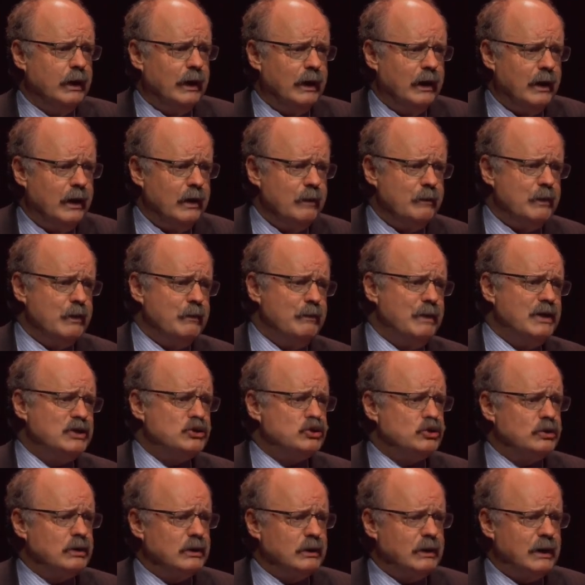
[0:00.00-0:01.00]
But
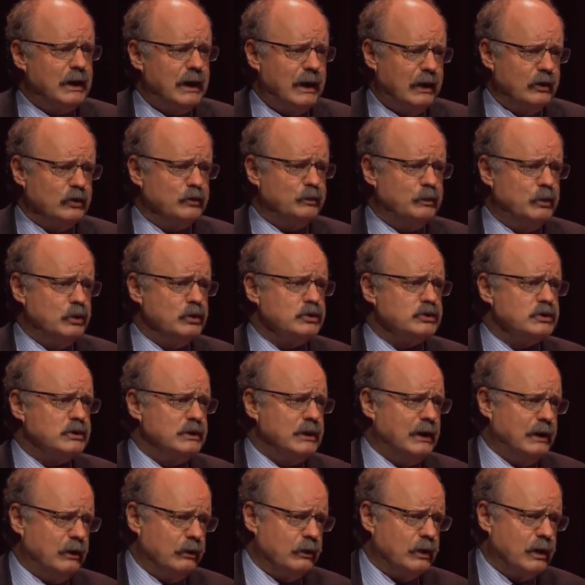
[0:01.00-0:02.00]
measuring the outputs
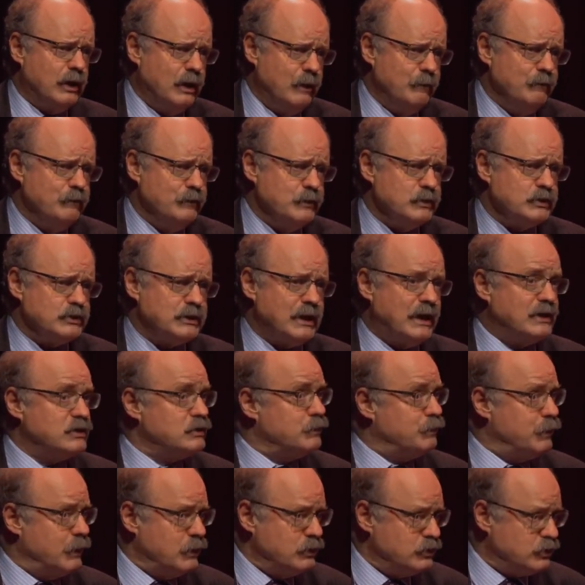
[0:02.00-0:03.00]
and the outcomes, as
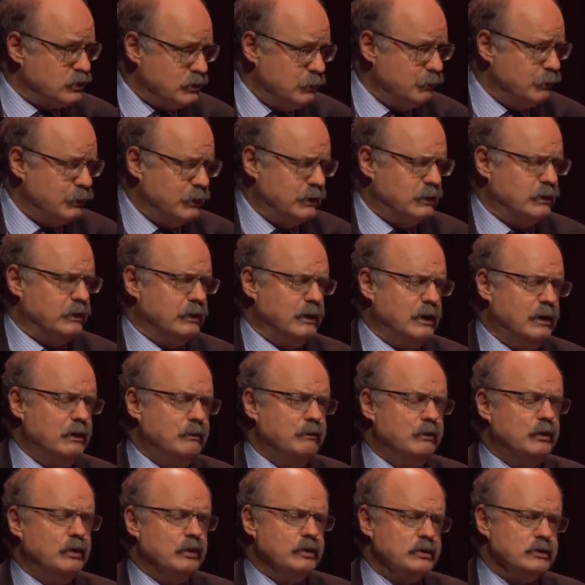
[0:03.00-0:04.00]
opposed simply to the
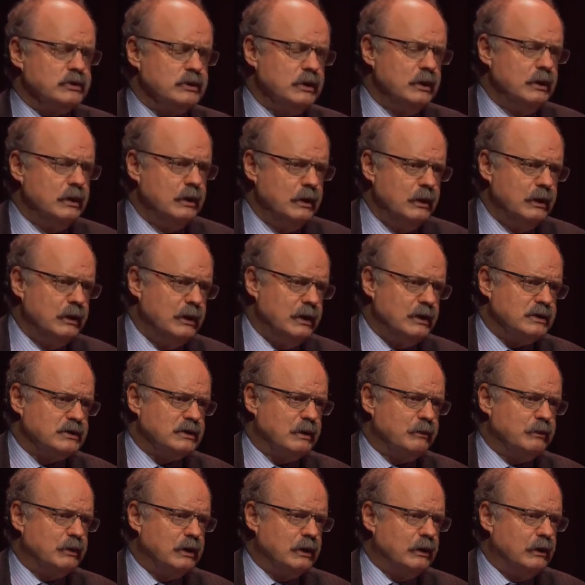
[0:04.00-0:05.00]
inputs, is
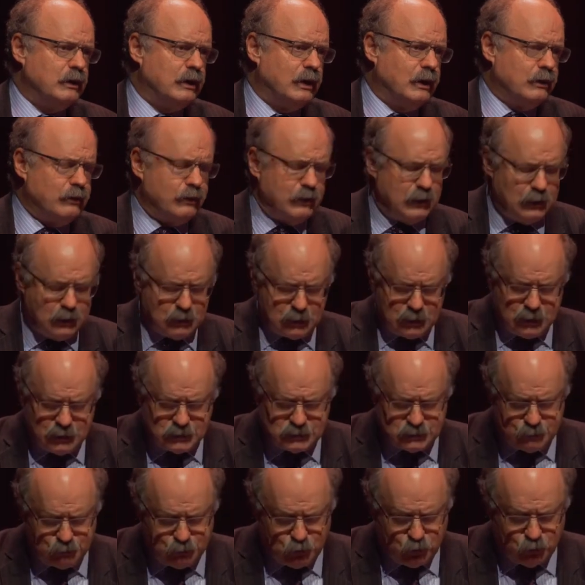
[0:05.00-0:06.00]
something that I think
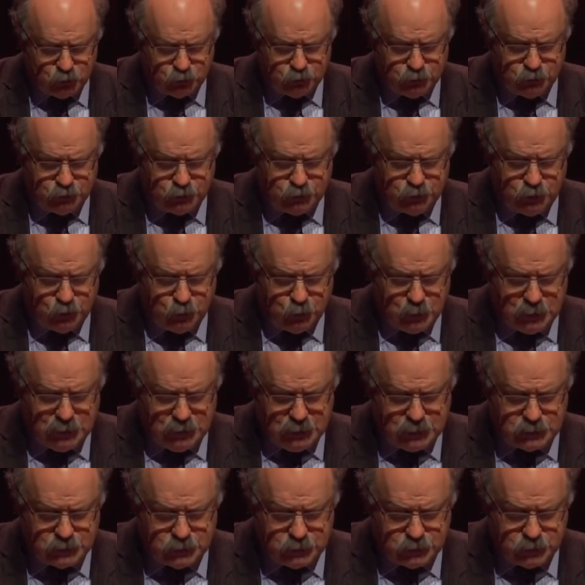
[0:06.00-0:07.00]
is important and that we
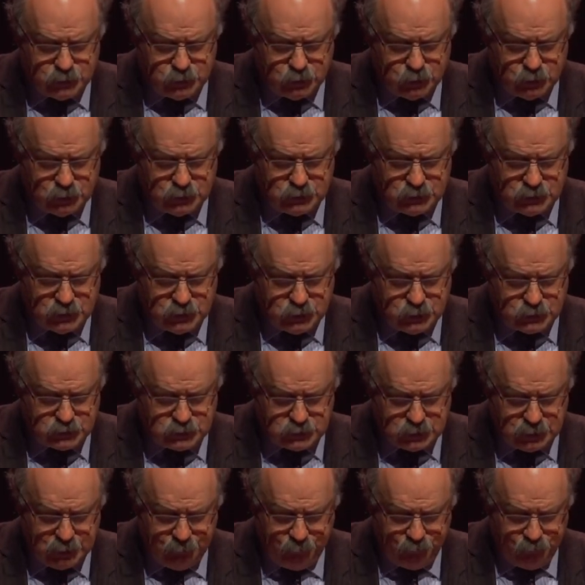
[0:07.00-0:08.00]
need to do
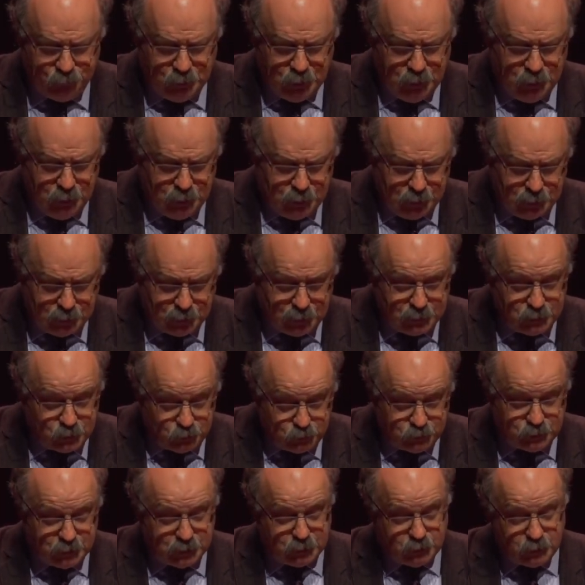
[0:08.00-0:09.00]
continuously. And I
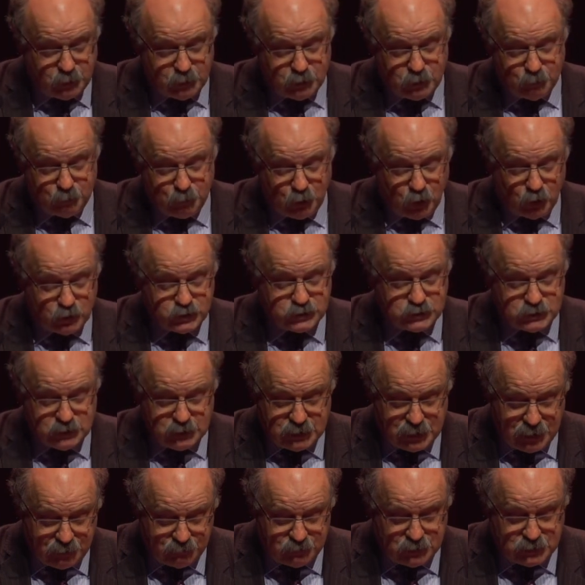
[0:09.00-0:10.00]
do think that the policy
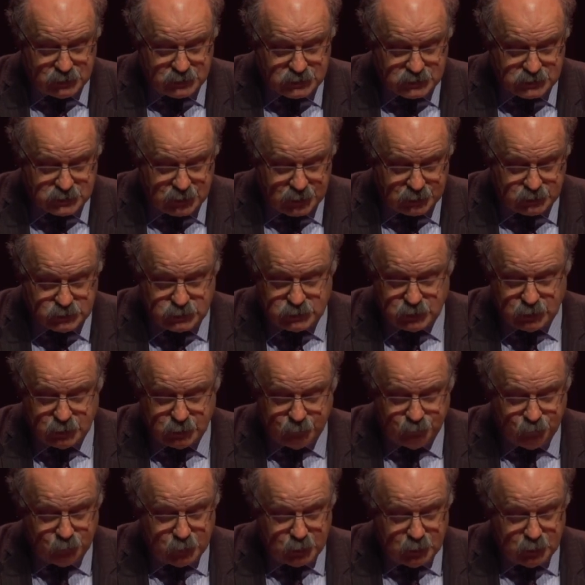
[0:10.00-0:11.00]
and the evidence centre
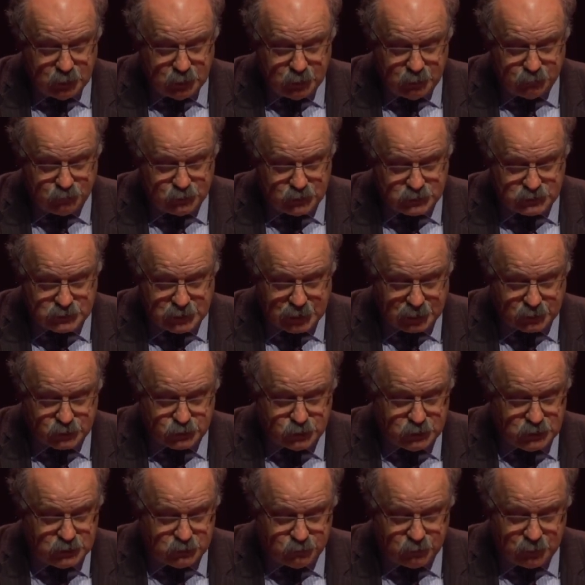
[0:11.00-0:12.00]
for the
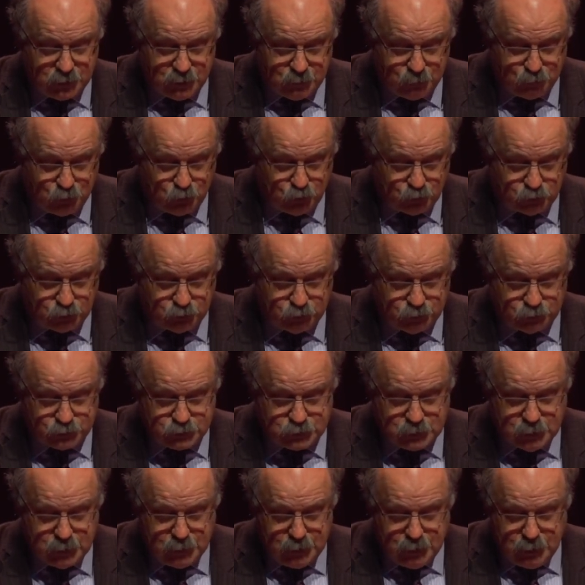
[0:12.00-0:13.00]
sector is very
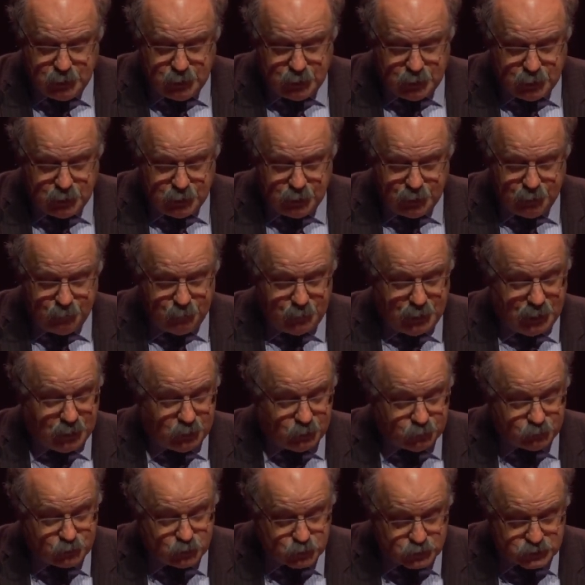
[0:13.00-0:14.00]
important.
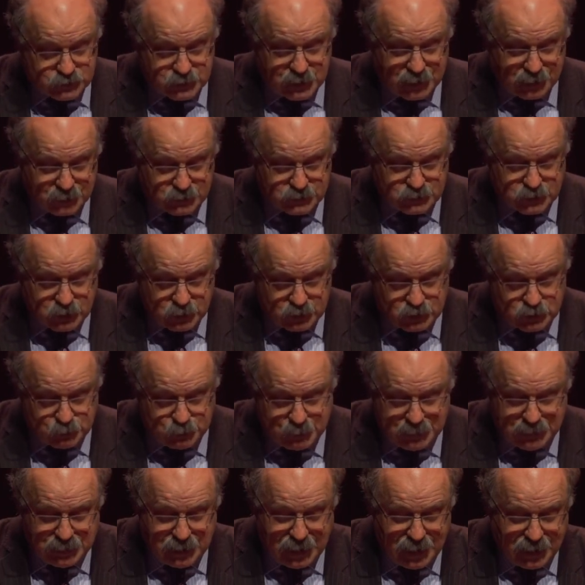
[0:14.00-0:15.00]
And of course, that's going to
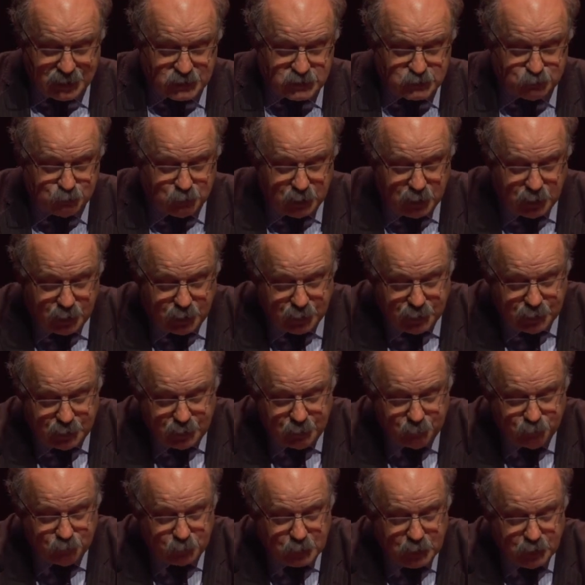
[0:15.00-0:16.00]
be led
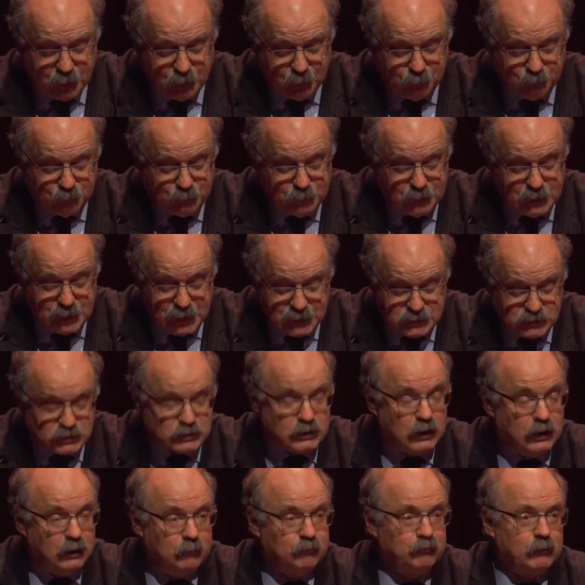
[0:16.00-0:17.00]
by
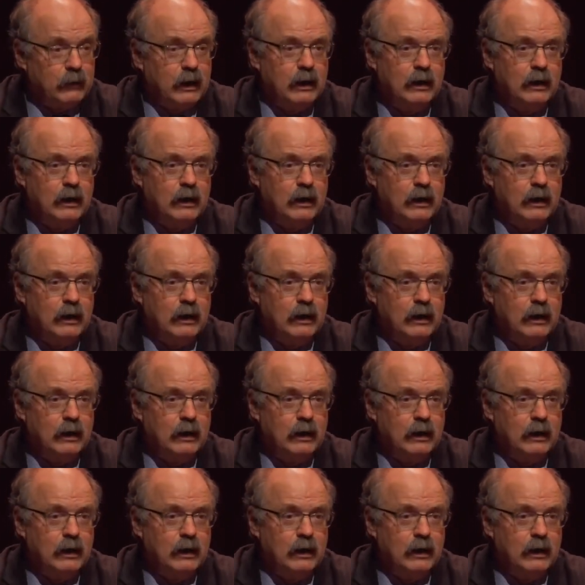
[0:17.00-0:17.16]
Nesta.